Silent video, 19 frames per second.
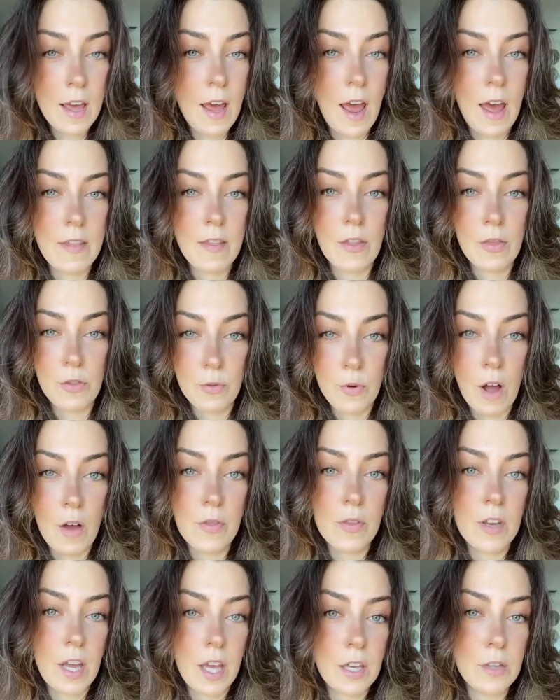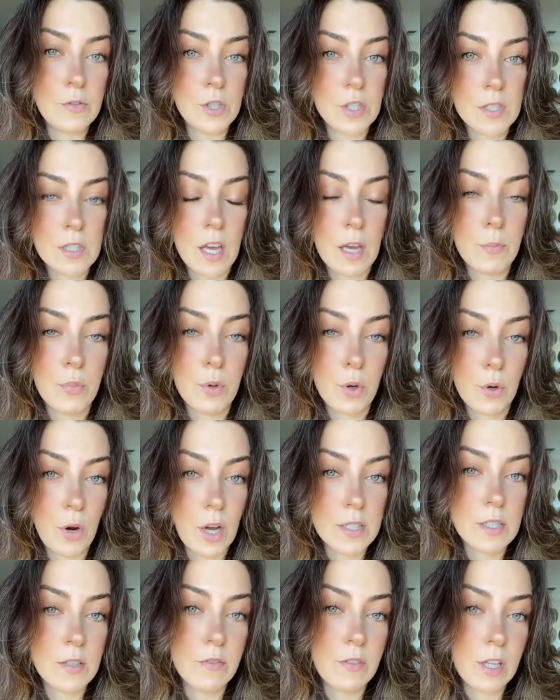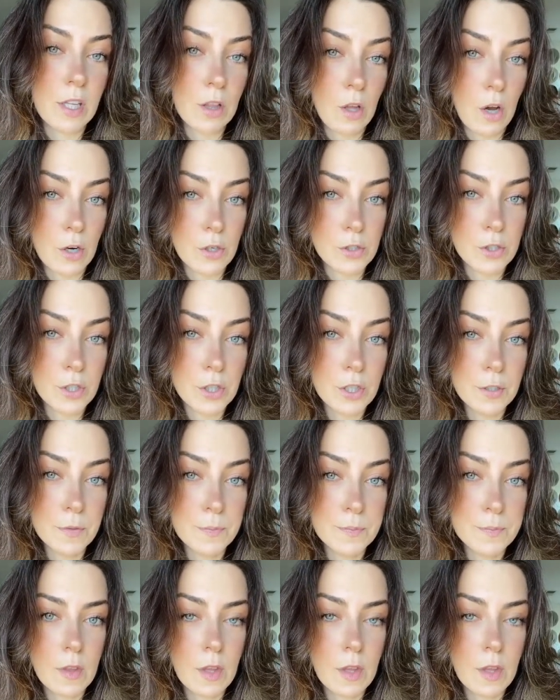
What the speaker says: and then throughout the day you just get progressively larger,